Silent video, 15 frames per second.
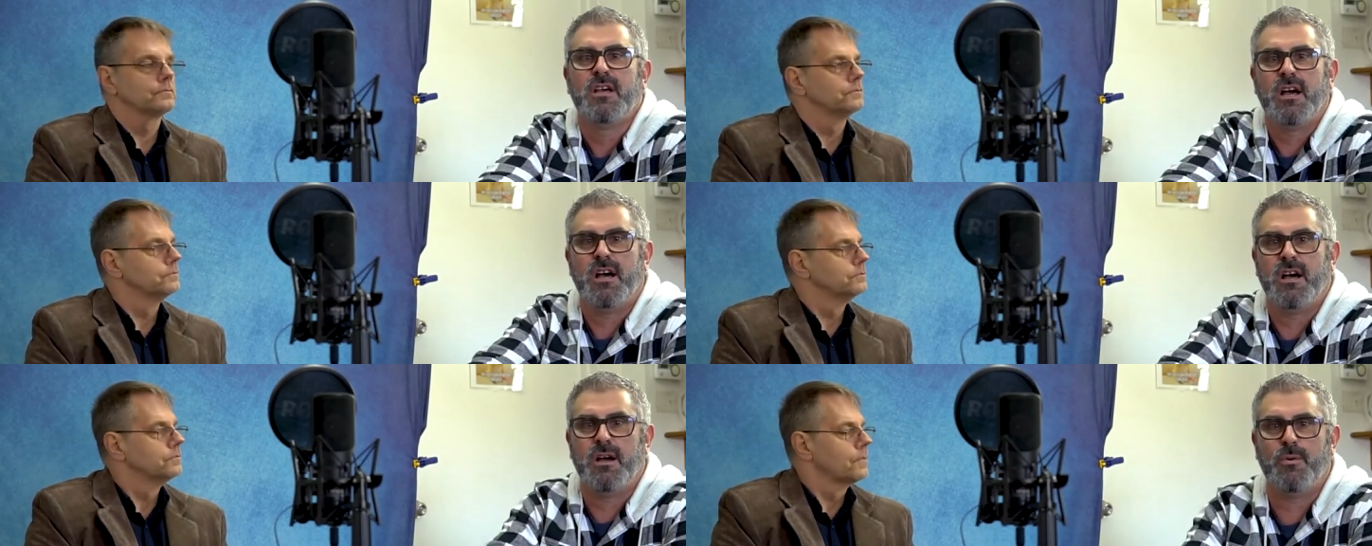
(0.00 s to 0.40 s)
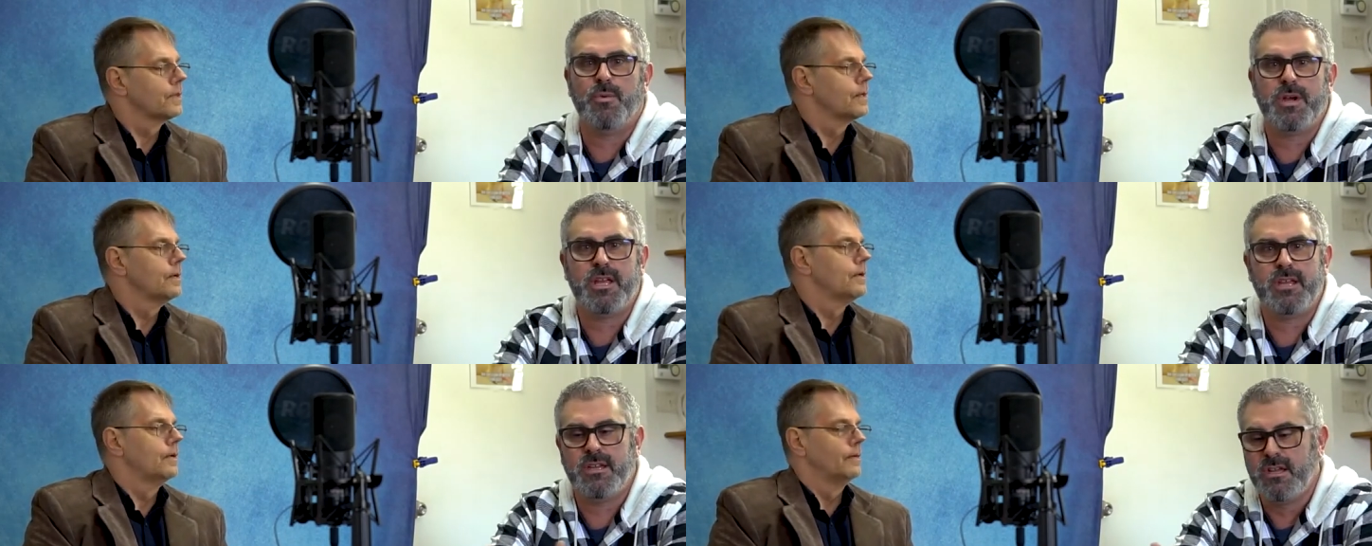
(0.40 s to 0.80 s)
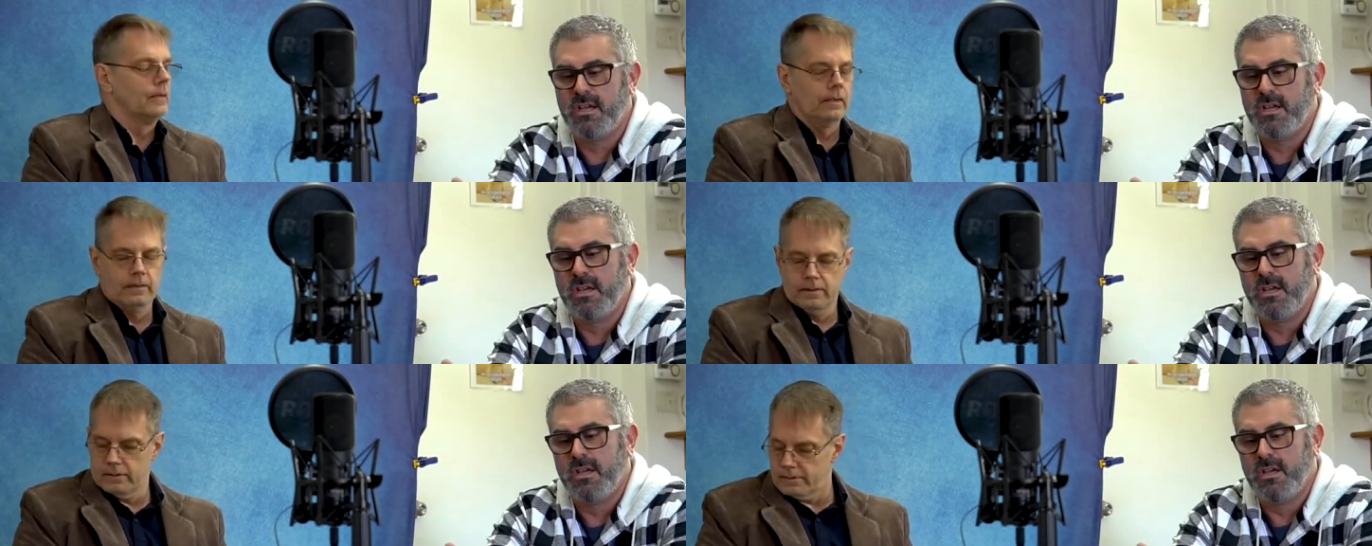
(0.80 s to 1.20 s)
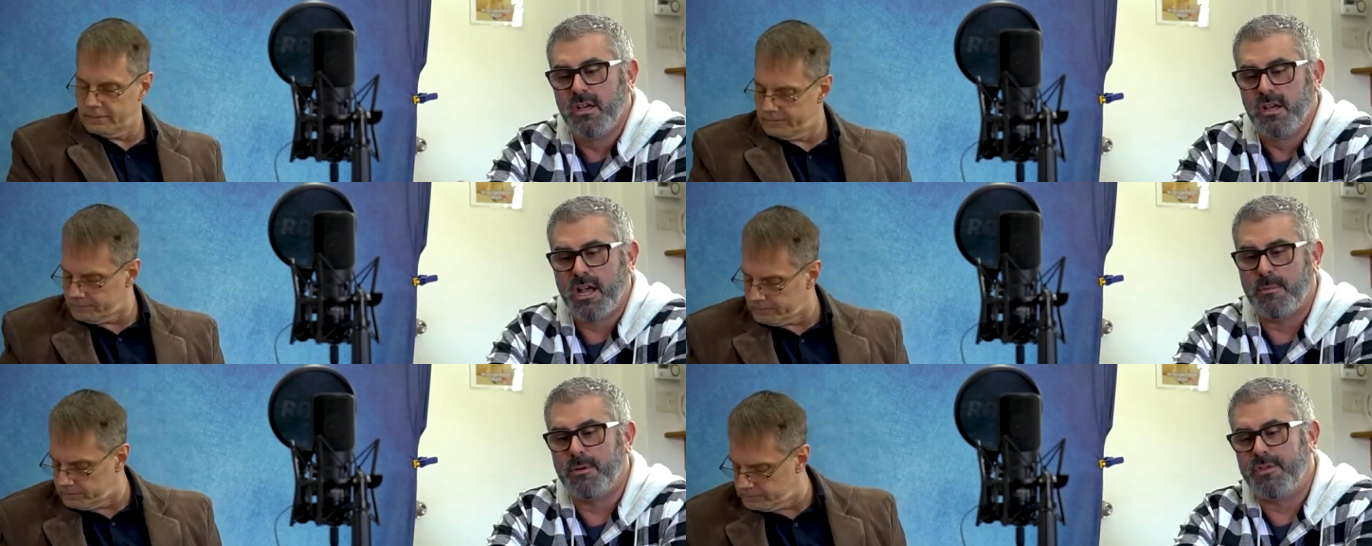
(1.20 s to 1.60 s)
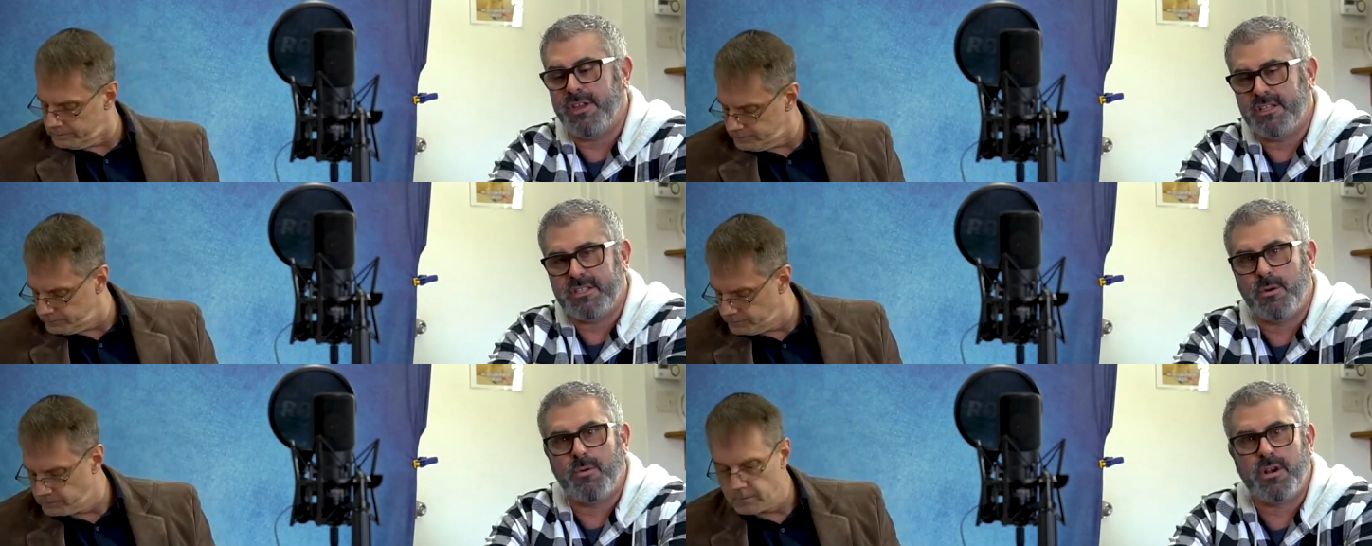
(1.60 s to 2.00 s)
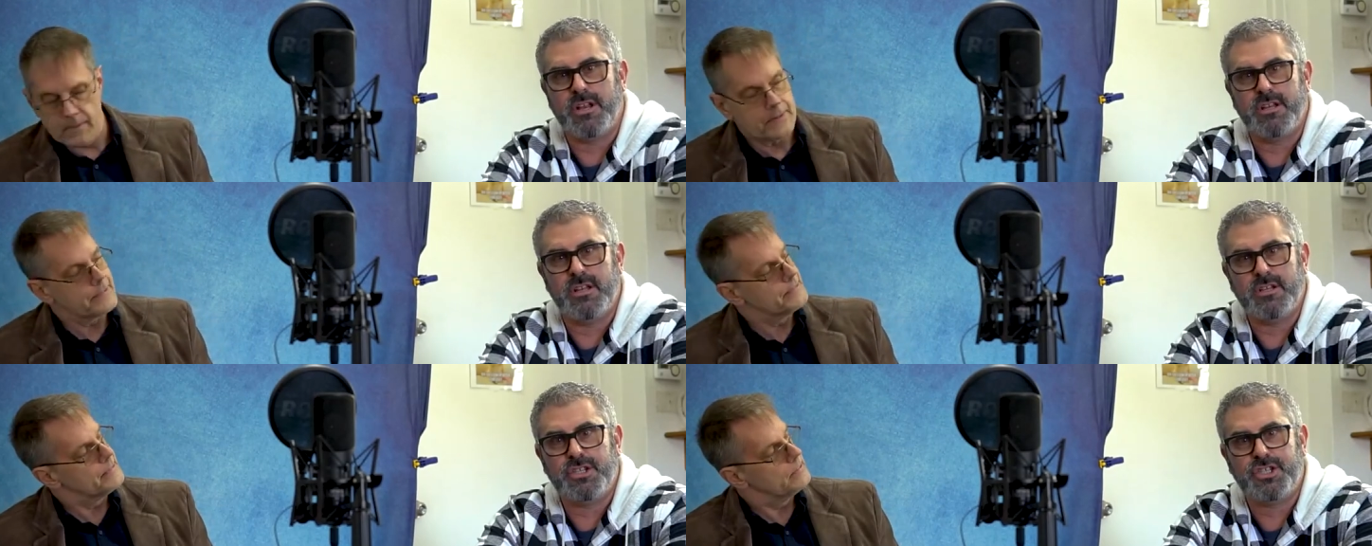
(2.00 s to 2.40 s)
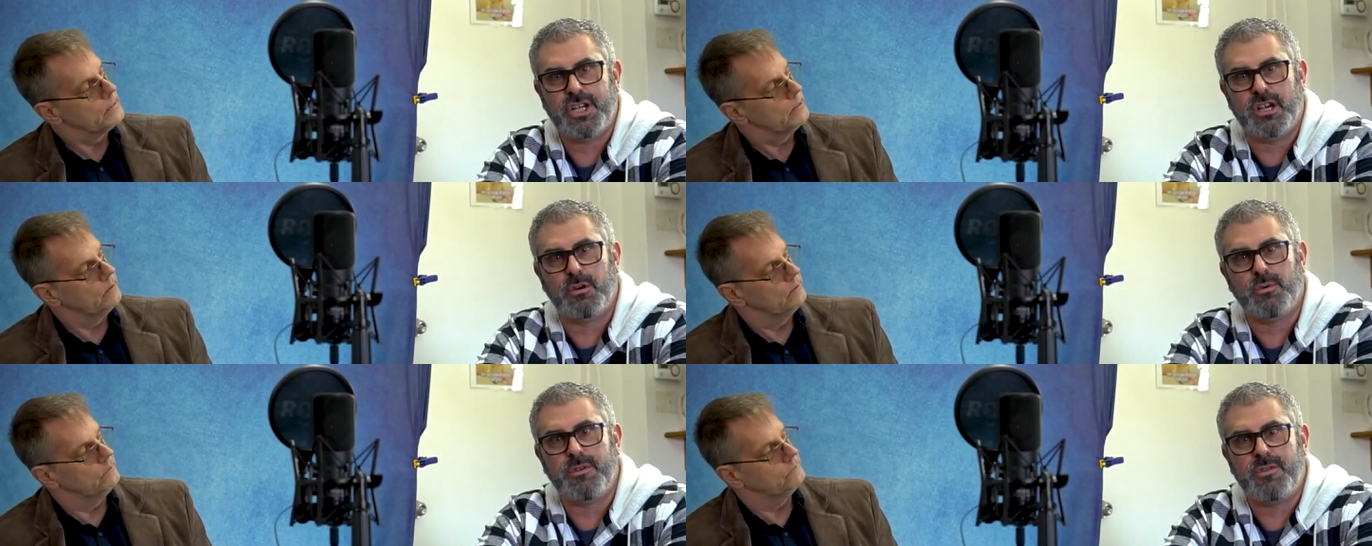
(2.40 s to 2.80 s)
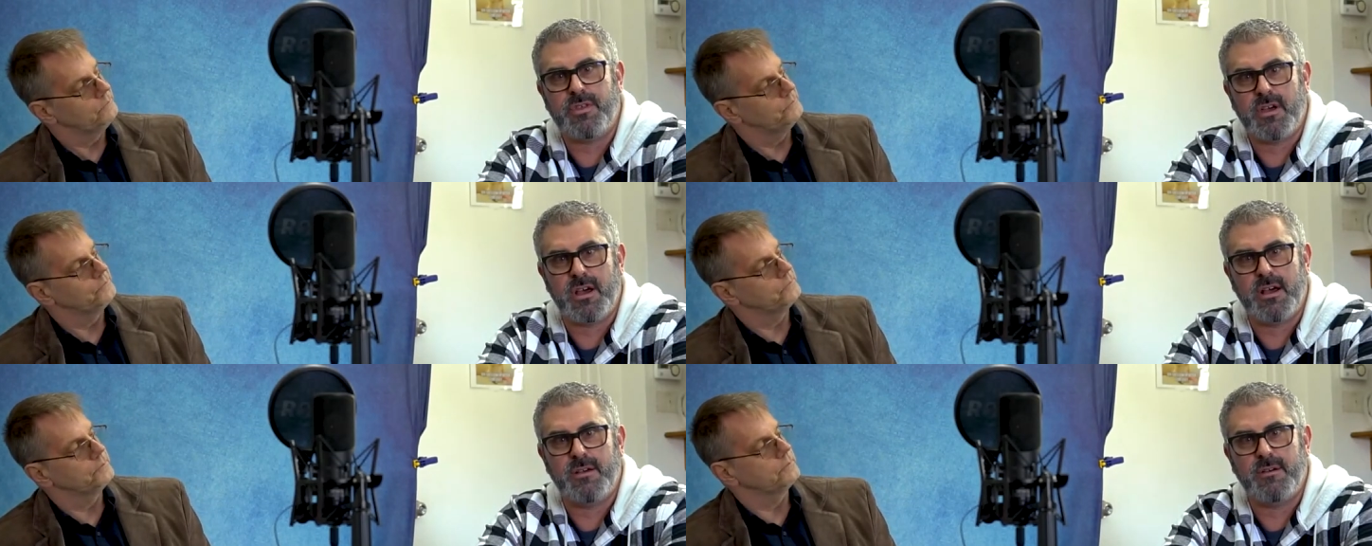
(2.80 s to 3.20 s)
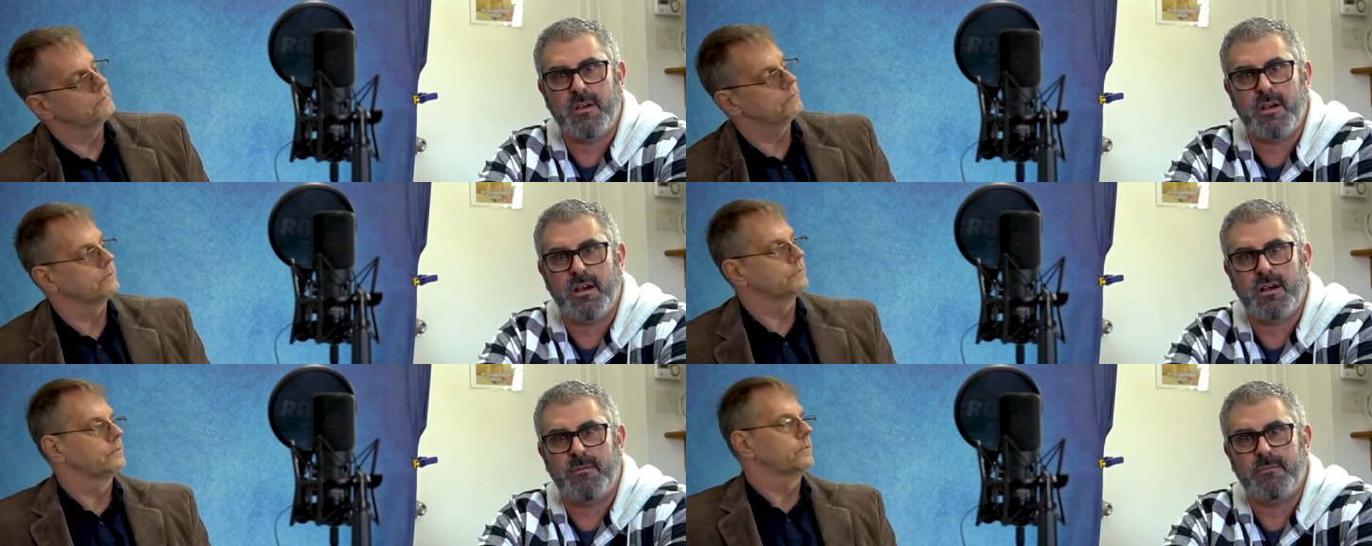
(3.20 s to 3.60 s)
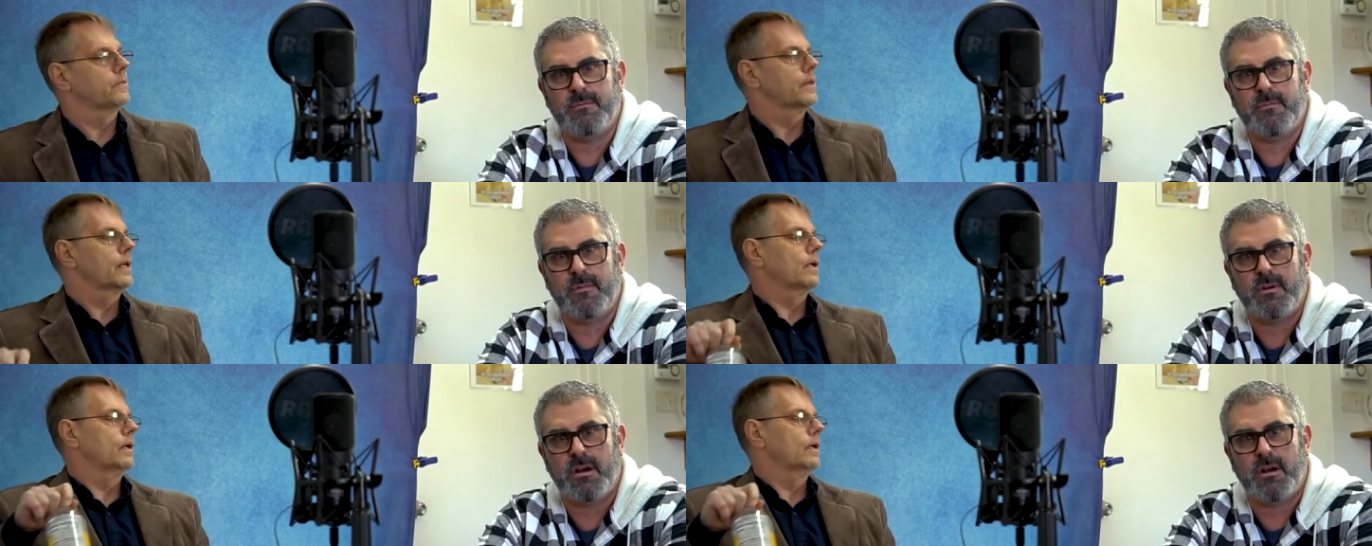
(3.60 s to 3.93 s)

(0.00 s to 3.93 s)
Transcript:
Speaker 1: Uh, we, a couple of things I wanted to share with uh, um,